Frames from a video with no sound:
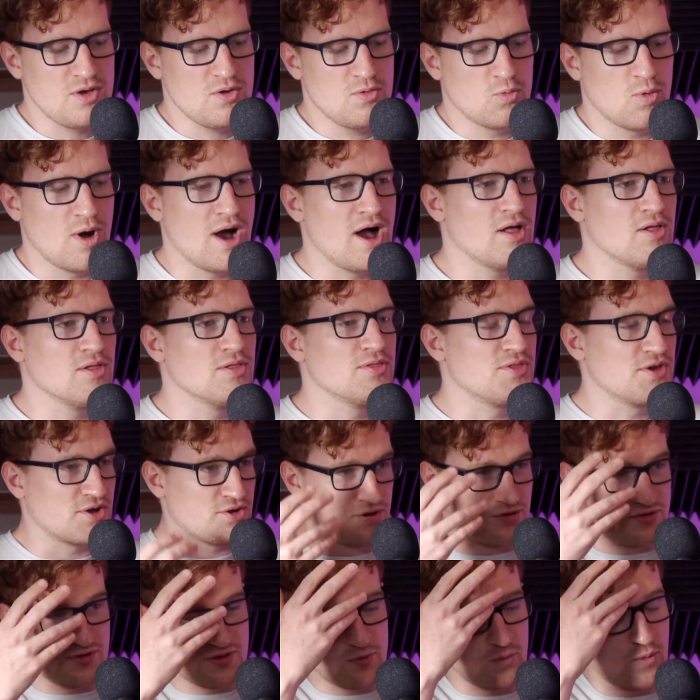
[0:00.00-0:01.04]
well, the,
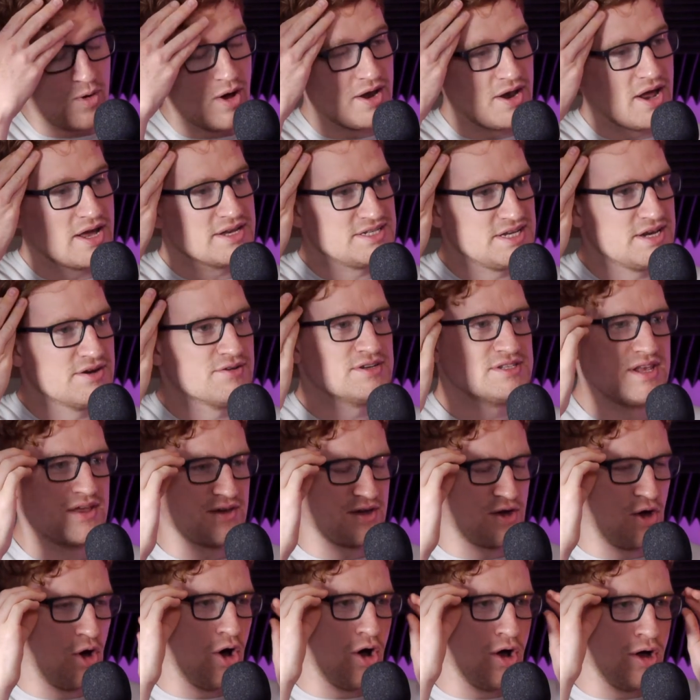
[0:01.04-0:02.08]
the one idea is
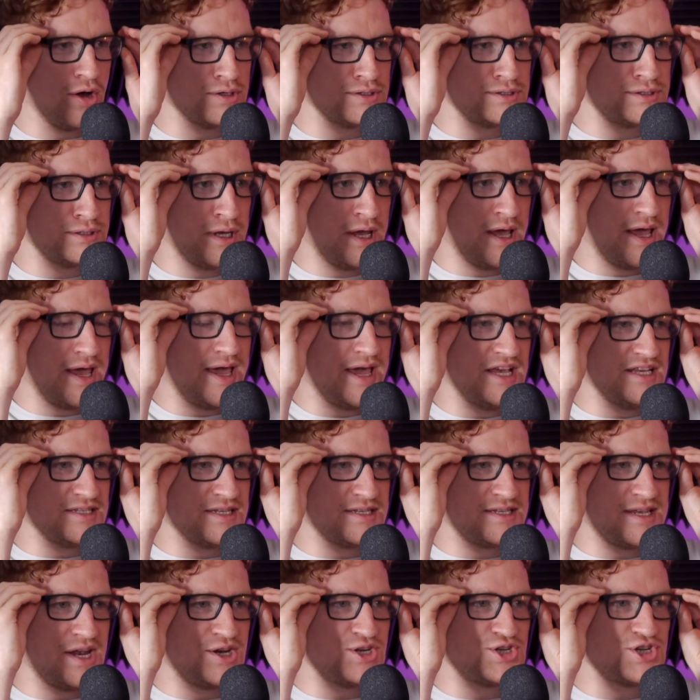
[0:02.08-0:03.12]
that God is
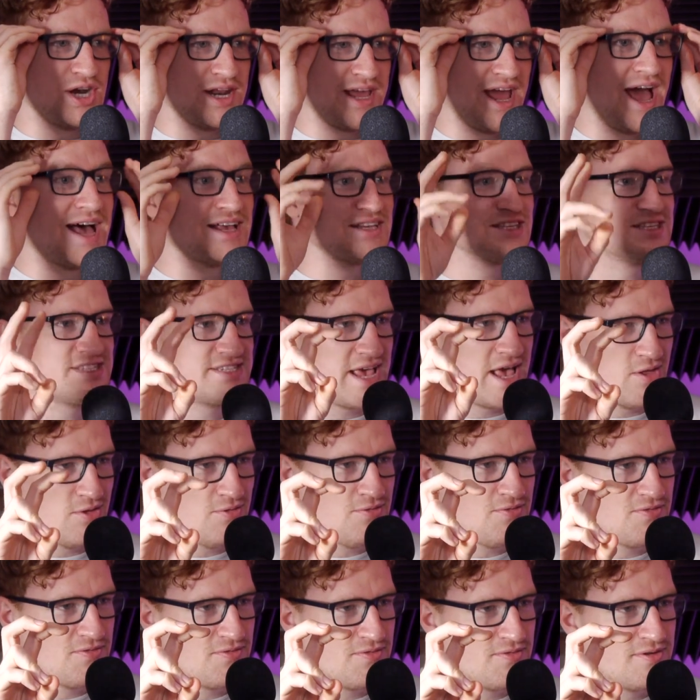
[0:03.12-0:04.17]
essentially a
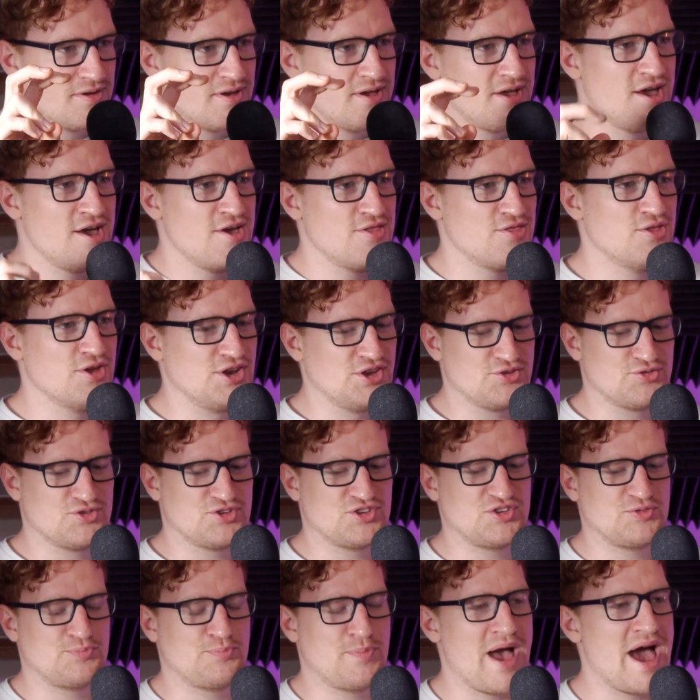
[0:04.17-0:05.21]
self that is
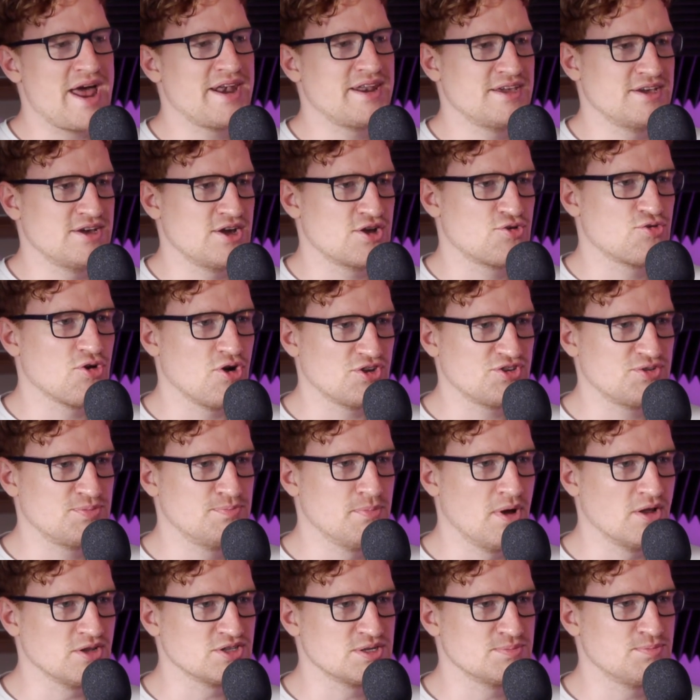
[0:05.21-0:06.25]
spanning across
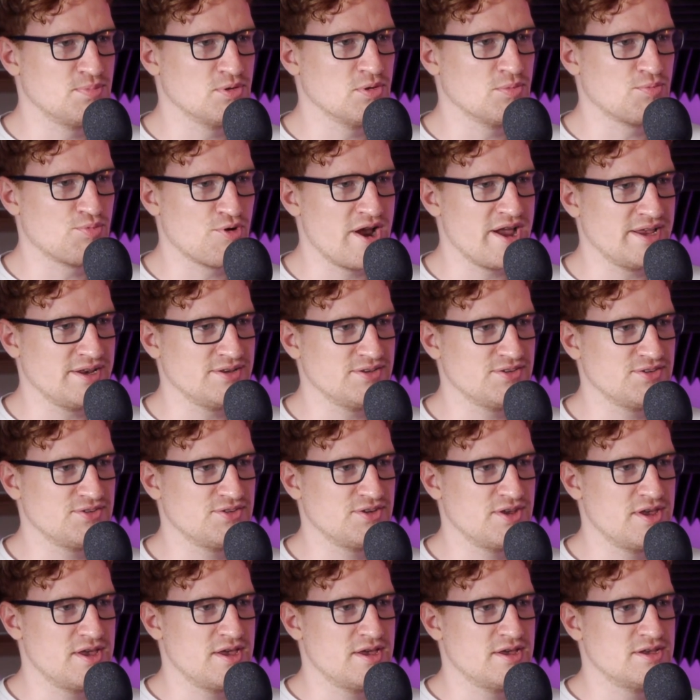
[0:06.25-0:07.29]
multiple
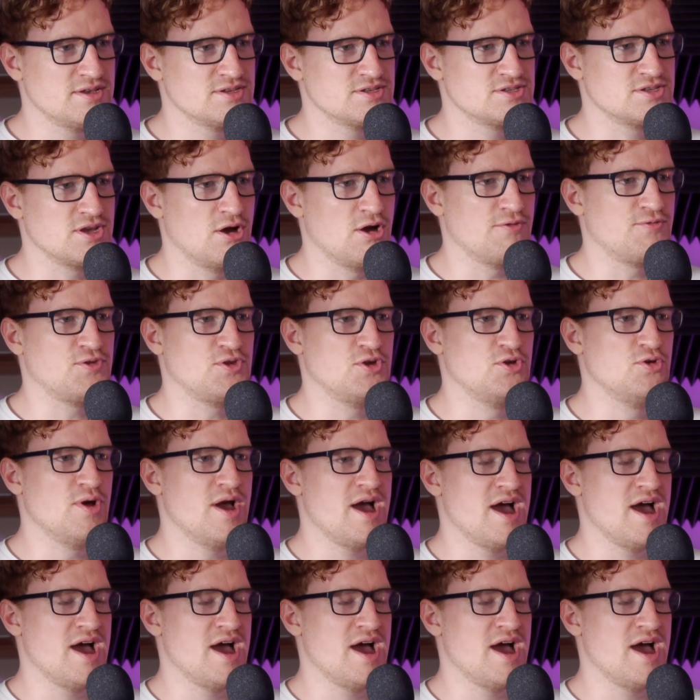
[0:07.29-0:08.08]
brains. So if you